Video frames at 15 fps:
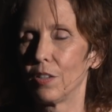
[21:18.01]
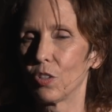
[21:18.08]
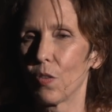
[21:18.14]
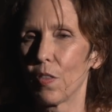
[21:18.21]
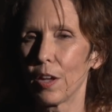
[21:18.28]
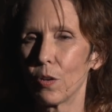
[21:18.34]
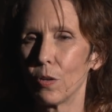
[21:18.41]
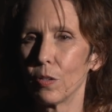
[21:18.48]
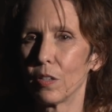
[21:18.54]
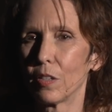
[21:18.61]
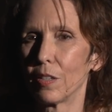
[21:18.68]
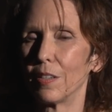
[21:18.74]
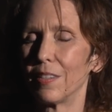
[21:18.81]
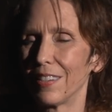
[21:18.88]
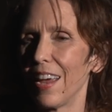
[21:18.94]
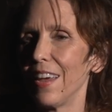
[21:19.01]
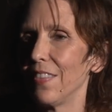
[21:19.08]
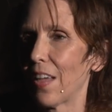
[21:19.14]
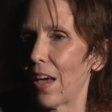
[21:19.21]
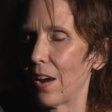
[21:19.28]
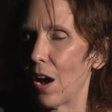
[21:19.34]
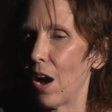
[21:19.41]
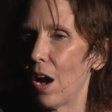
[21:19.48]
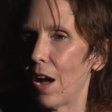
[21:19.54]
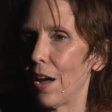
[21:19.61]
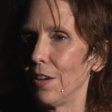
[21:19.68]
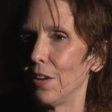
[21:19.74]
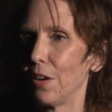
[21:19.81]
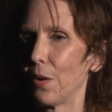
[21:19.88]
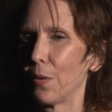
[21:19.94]
So they couldn't sustain that high,
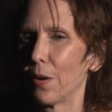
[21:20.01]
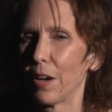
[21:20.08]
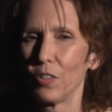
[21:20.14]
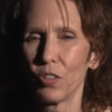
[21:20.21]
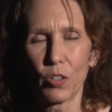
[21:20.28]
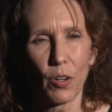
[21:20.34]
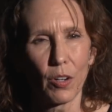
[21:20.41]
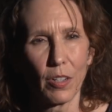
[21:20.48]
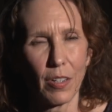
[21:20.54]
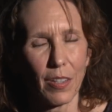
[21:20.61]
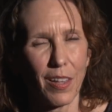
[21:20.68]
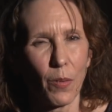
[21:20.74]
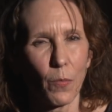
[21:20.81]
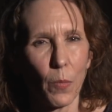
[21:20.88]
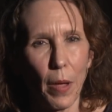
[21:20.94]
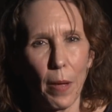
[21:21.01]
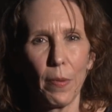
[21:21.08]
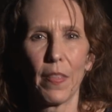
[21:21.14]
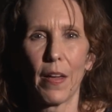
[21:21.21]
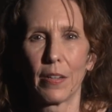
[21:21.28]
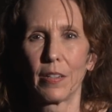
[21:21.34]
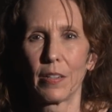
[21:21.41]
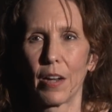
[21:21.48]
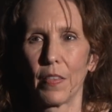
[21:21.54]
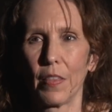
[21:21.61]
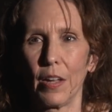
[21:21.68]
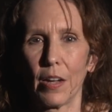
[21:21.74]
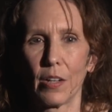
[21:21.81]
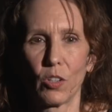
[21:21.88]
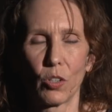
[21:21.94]
and I started to think, well, maybe that's not
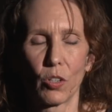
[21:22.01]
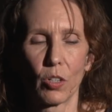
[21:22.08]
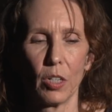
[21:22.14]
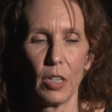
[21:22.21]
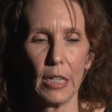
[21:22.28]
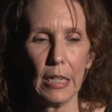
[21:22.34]
the answer.